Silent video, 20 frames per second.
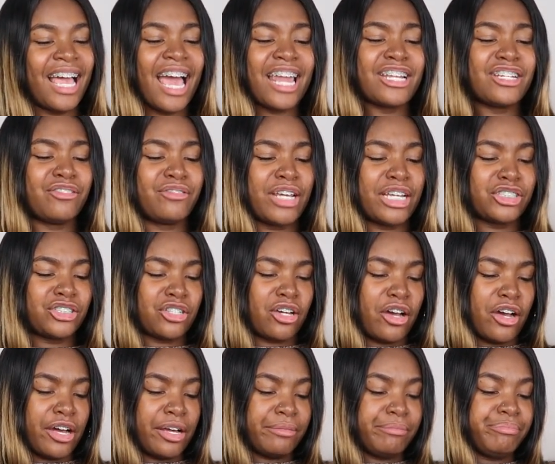I didn't do that,
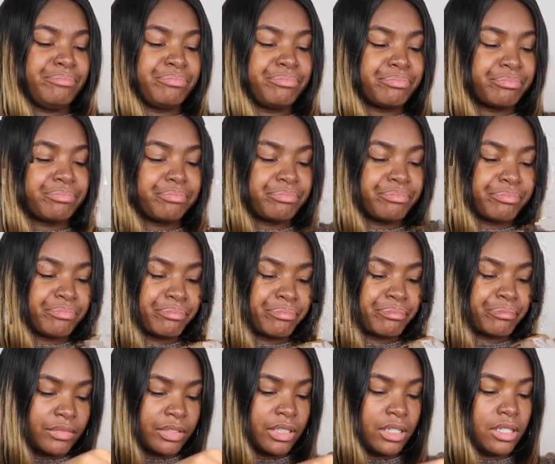y'all.
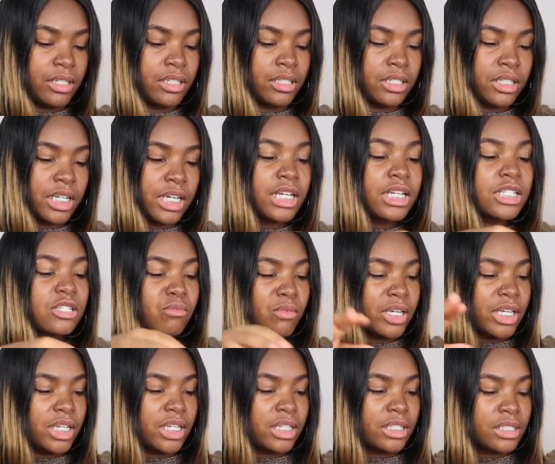These
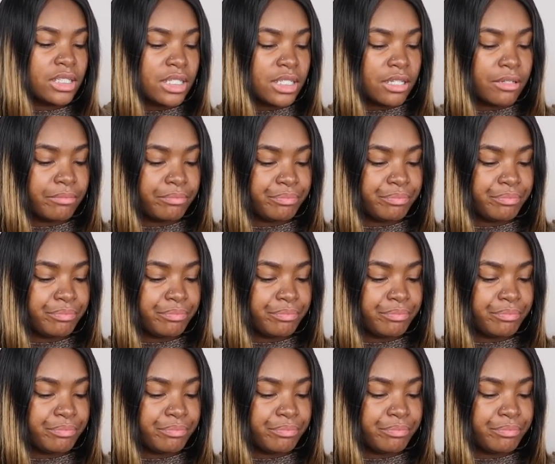wings,